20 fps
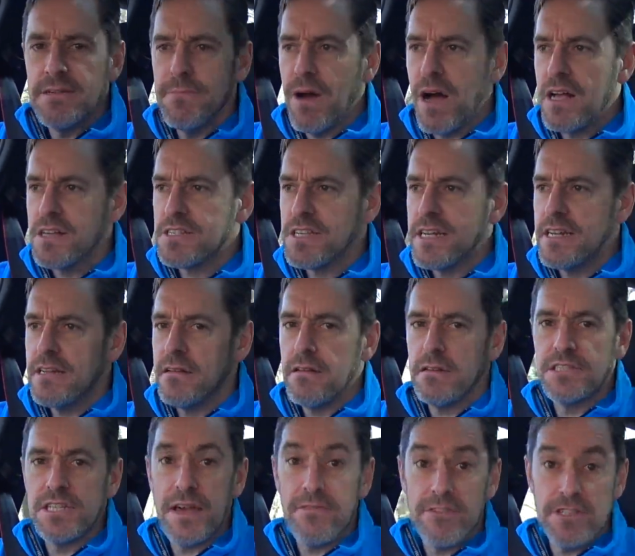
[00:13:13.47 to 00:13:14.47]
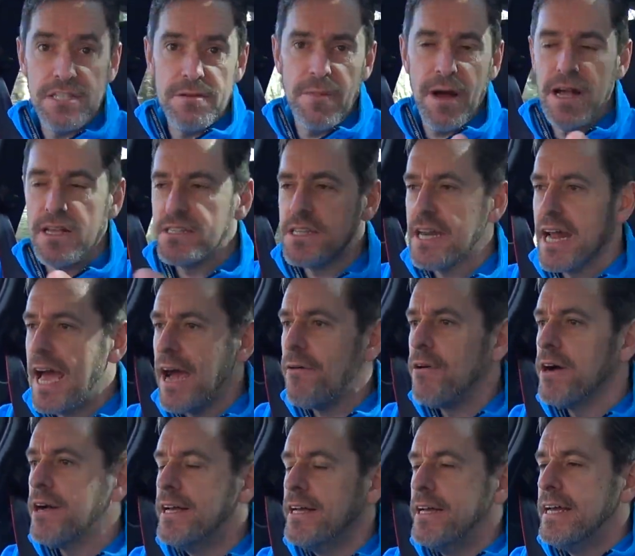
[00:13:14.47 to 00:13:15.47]
miles an
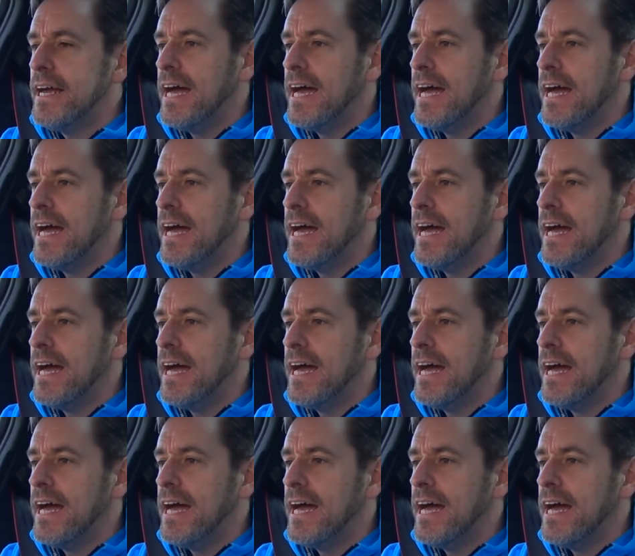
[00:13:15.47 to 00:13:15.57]
hour,